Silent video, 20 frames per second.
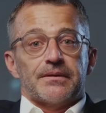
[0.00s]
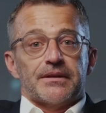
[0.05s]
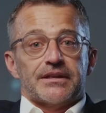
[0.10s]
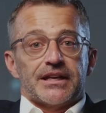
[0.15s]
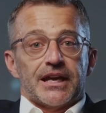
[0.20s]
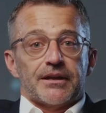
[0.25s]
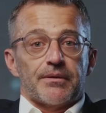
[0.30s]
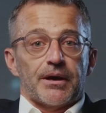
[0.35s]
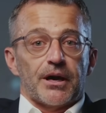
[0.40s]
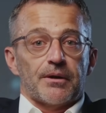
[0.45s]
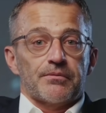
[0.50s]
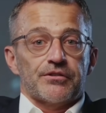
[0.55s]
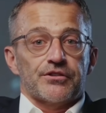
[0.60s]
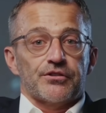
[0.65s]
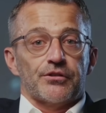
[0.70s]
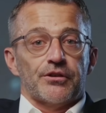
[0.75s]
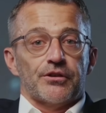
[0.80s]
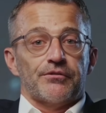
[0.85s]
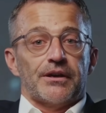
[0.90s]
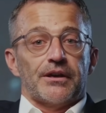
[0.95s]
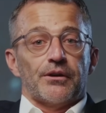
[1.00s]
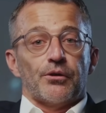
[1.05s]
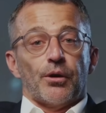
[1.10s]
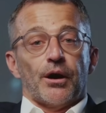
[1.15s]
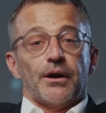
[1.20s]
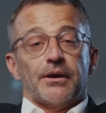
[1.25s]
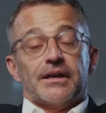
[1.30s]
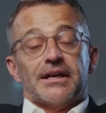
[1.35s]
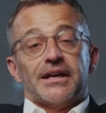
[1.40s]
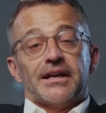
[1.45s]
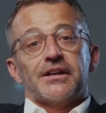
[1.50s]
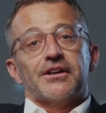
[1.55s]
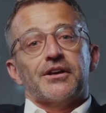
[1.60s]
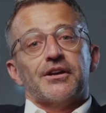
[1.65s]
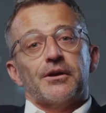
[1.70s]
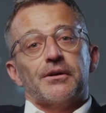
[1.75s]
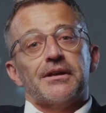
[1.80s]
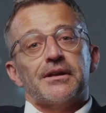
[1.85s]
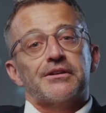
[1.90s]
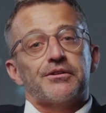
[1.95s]
DevOps driven quality
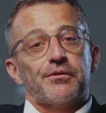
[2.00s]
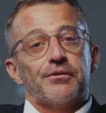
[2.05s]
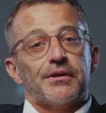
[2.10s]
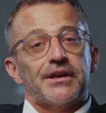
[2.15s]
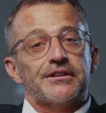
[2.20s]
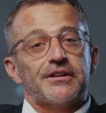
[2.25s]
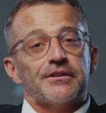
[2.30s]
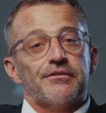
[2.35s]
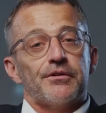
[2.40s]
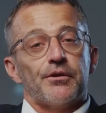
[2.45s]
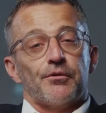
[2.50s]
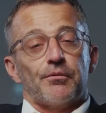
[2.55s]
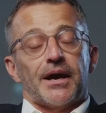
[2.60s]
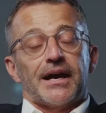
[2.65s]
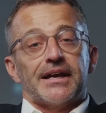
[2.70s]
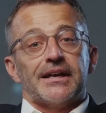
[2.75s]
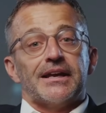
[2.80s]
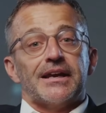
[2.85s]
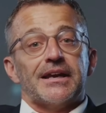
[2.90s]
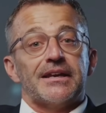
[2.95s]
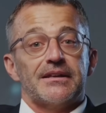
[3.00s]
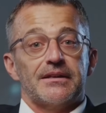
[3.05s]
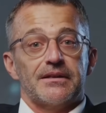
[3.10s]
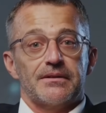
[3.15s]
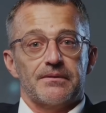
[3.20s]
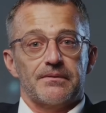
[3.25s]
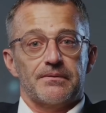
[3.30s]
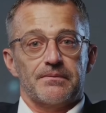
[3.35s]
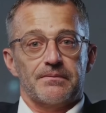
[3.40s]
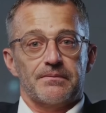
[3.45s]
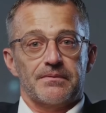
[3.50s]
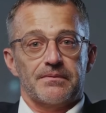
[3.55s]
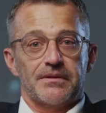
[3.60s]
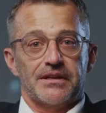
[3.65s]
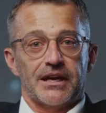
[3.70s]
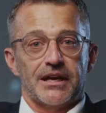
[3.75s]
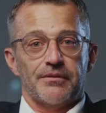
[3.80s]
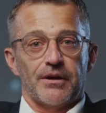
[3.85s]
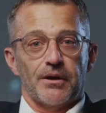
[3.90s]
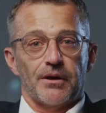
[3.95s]
assurance reason for ranking.
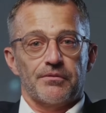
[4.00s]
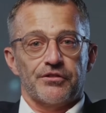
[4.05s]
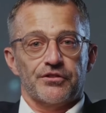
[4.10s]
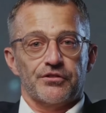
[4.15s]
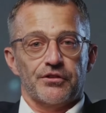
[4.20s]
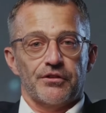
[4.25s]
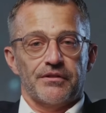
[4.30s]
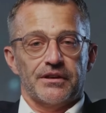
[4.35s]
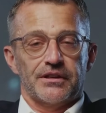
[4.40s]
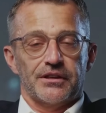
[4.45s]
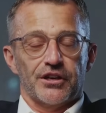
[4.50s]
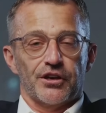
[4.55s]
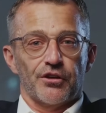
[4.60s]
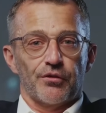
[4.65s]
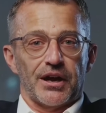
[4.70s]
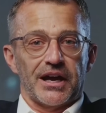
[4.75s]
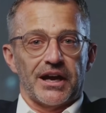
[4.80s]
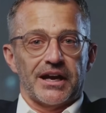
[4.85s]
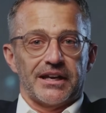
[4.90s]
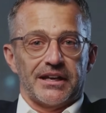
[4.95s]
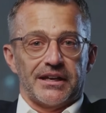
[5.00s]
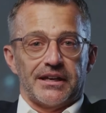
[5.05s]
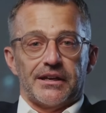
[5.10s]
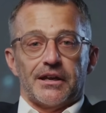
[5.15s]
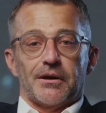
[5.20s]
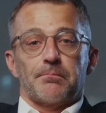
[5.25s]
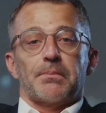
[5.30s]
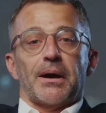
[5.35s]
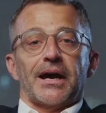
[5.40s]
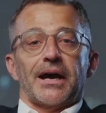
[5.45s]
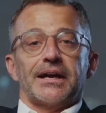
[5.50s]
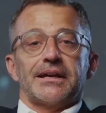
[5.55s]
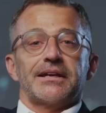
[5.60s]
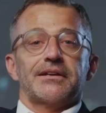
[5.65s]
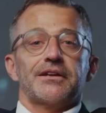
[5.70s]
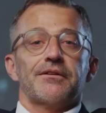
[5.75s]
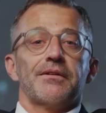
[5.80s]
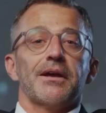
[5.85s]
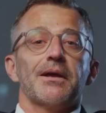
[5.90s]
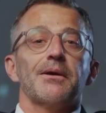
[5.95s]
DevOps driven QA,
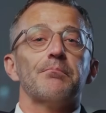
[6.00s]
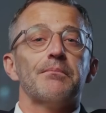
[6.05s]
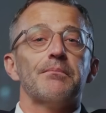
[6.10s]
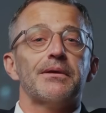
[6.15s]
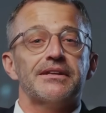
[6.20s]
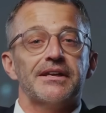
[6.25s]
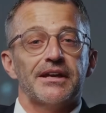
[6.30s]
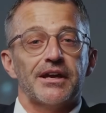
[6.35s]
combining development